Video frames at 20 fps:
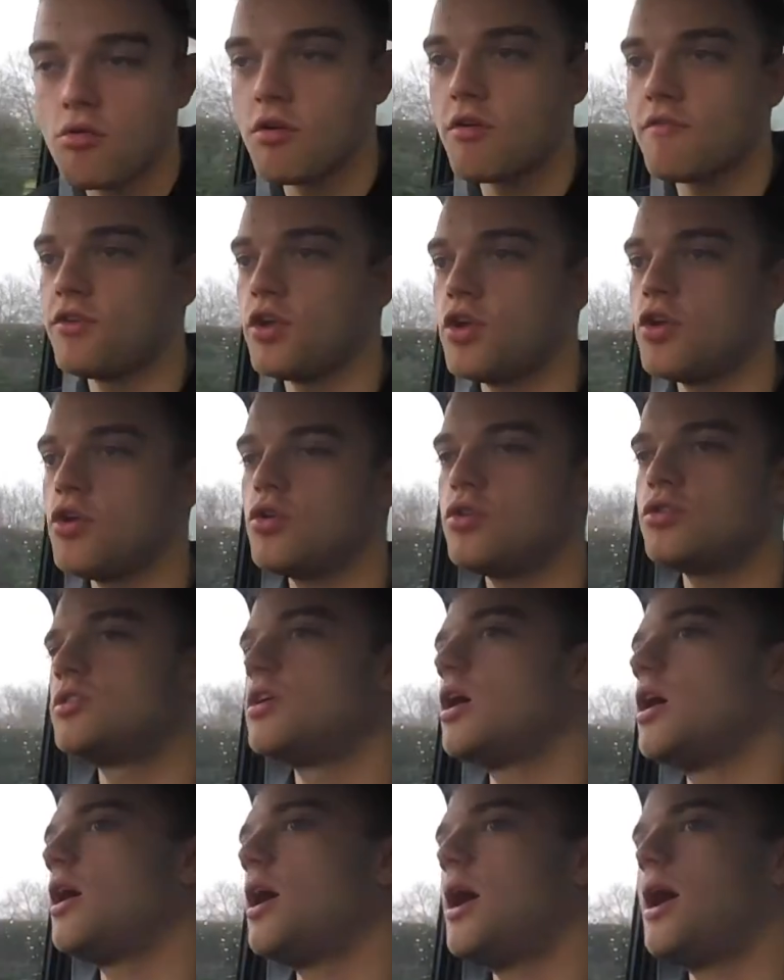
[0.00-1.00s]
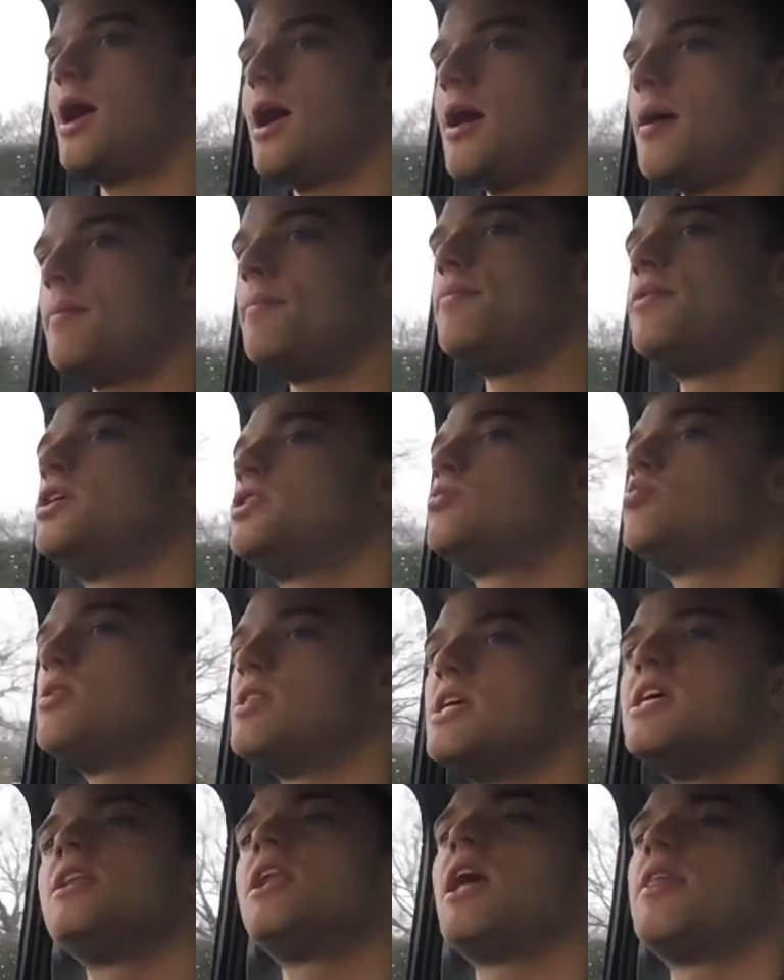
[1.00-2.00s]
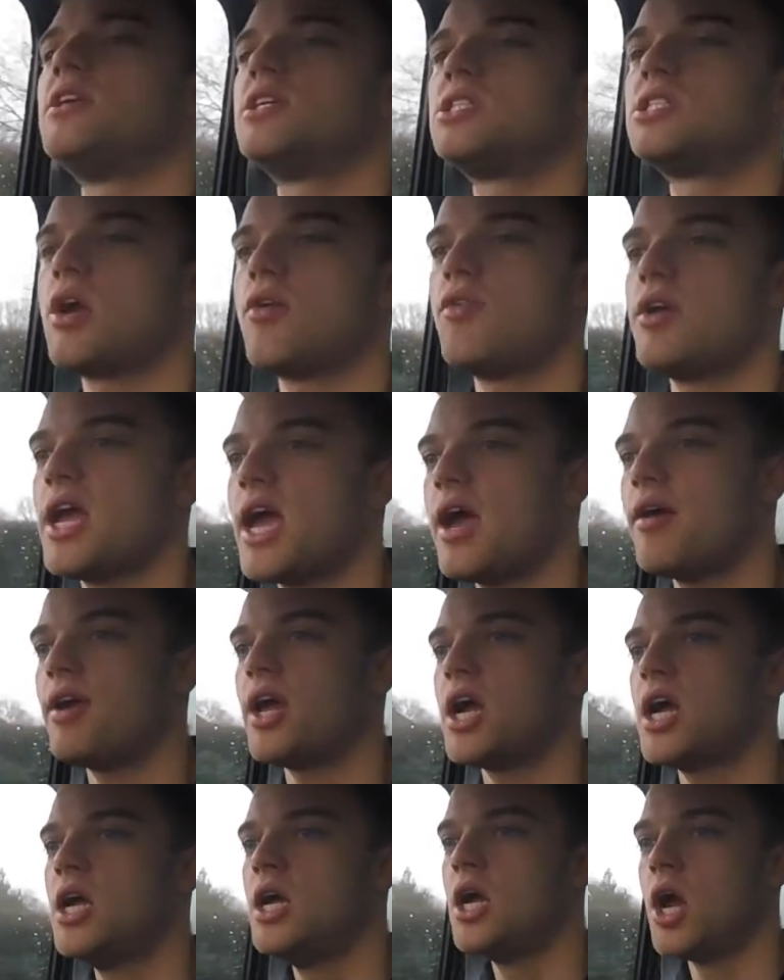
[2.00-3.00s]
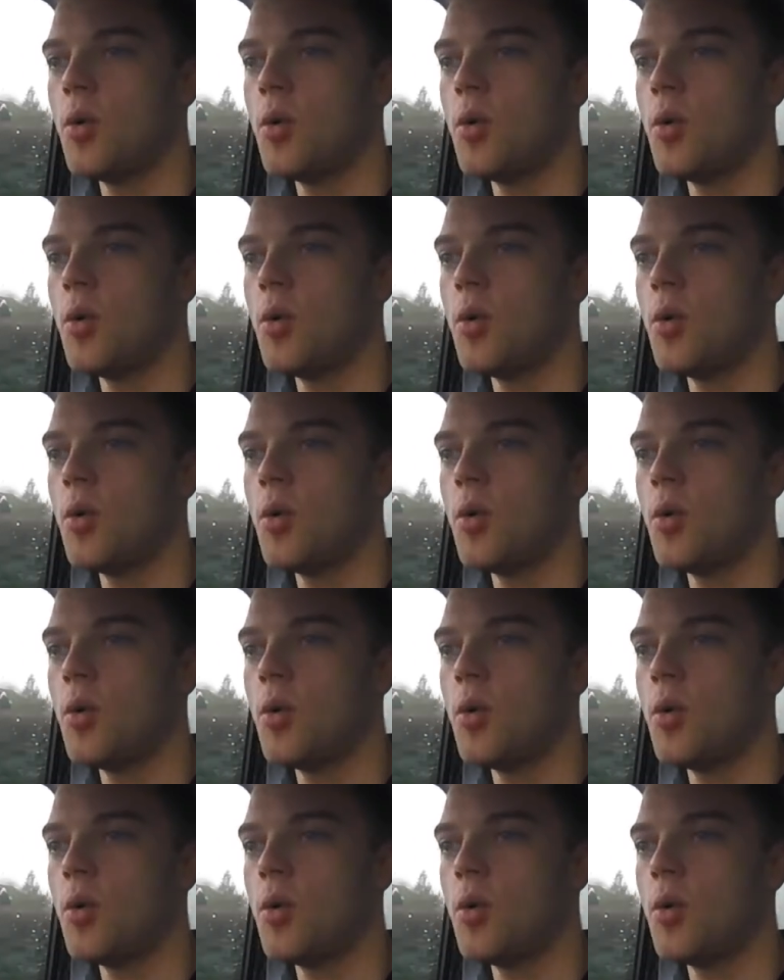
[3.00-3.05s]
reviewed, that's within like the Surrey area.